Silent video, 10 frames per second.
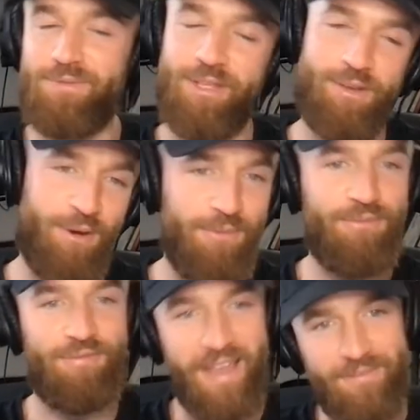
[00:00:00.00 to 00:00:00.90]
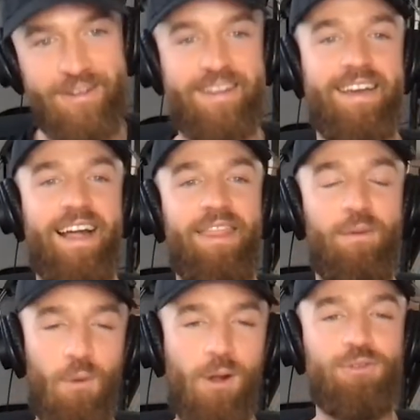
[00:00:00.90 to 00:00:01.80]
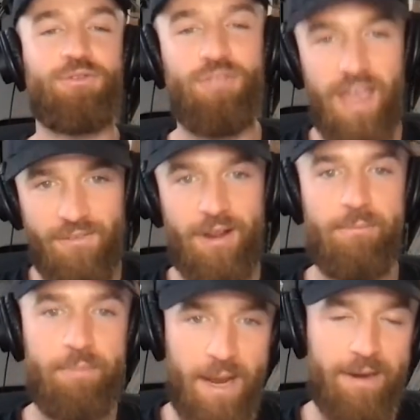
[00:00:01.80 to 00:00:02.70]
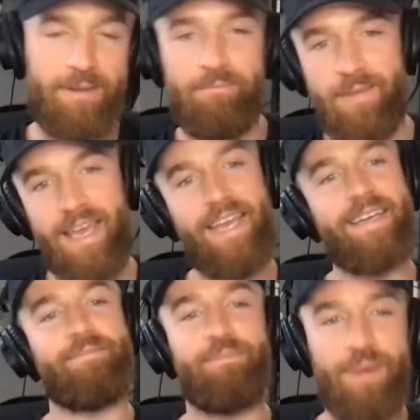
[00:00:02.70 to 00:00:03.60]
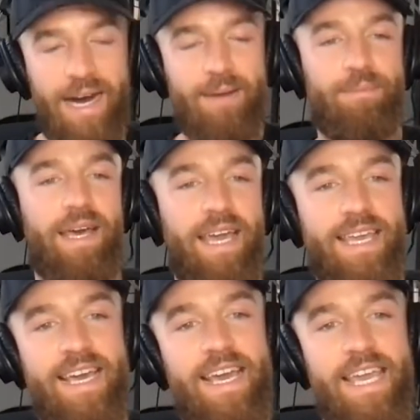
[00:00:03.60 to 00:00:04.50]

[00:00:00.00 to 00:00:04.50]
with your favorite, the world's favorite bearded man, Babe.